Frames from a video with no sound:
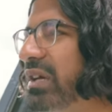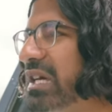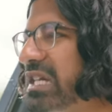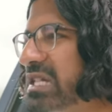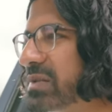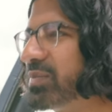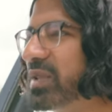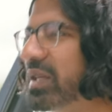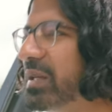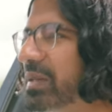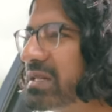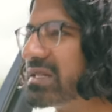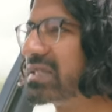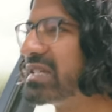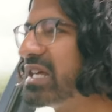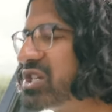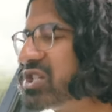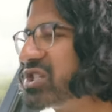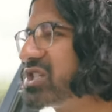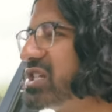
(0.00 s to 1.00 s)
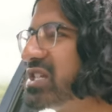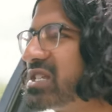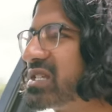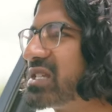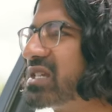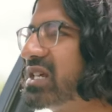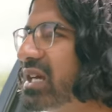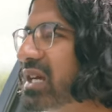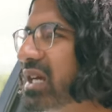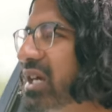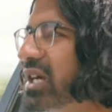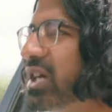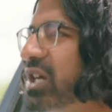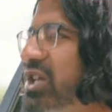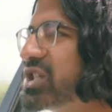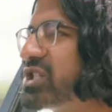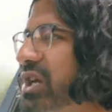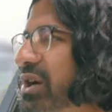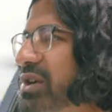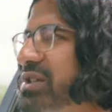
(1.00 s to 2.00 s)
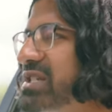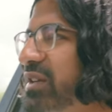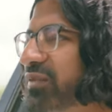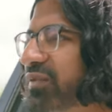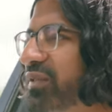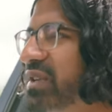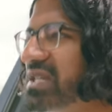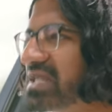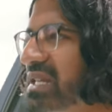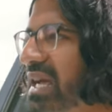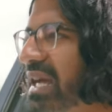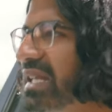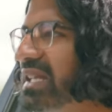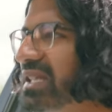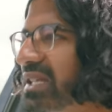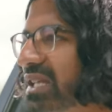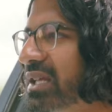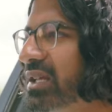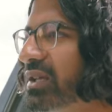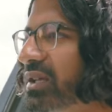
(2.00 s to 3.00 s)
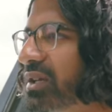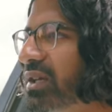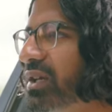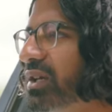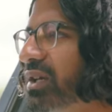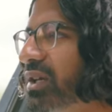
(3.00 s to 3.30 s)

experience that's just so different to anything